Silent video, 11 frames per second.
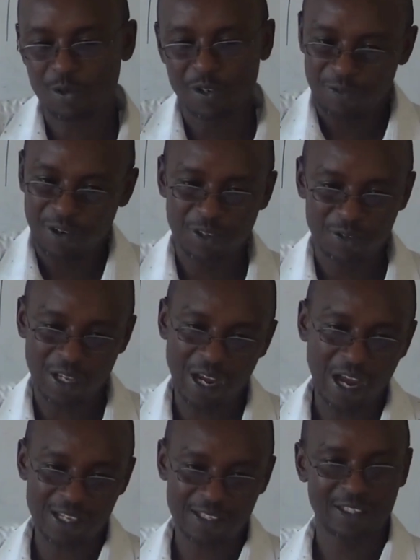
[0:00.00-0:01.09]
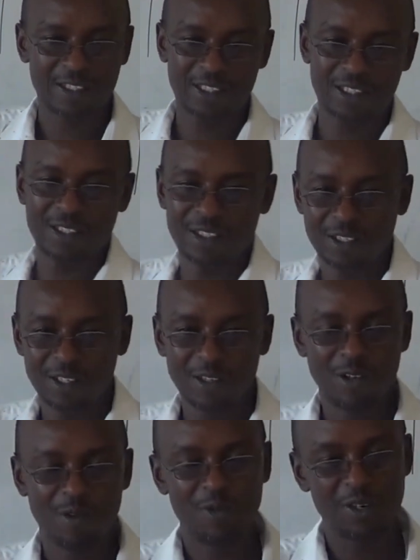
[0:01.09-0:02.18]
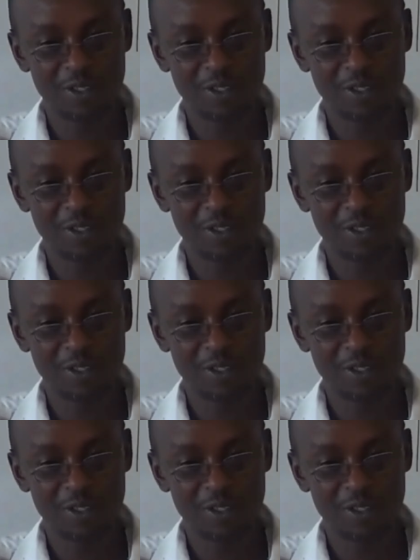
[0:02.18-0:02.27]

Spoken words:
to revalue their assets. You have been